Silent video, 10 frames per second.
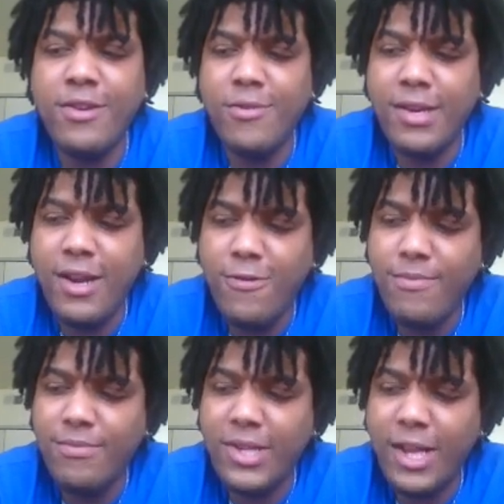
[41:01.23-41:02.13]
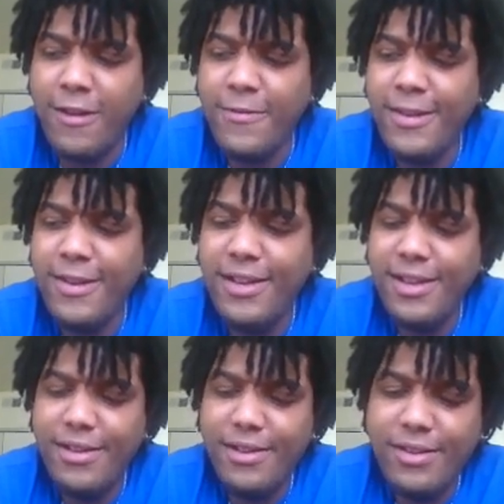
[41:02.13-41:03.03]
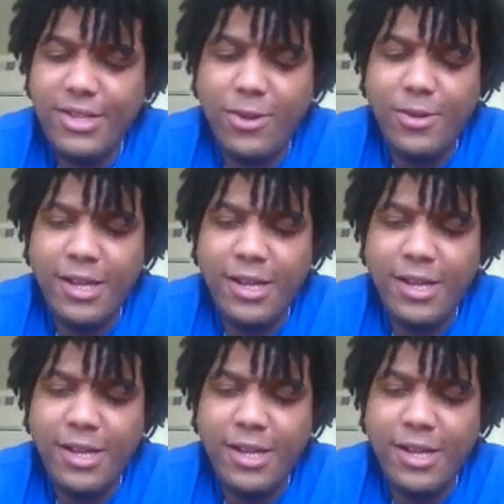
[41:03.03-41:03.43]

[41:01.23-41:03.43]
doing dope stuff. So